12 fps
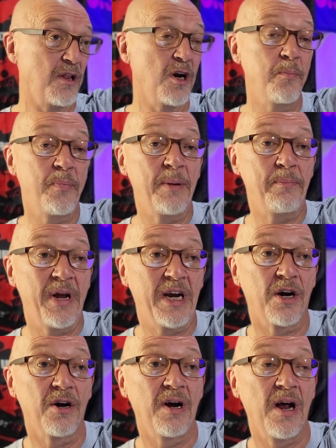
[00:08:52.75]
a little bit
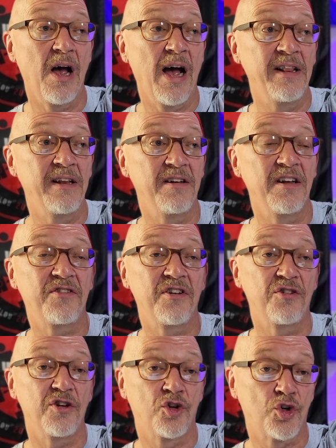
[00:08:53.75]
bigger in the
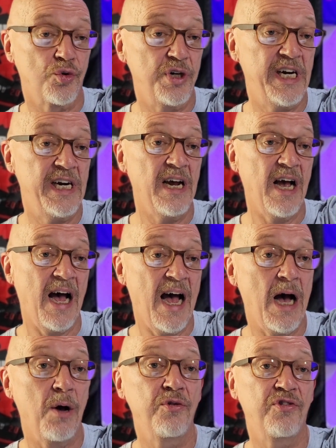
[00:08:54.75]
distance, a tree, a
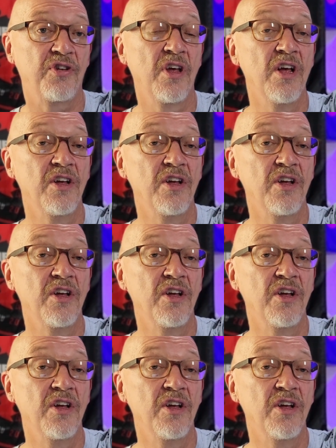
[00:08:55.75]
house,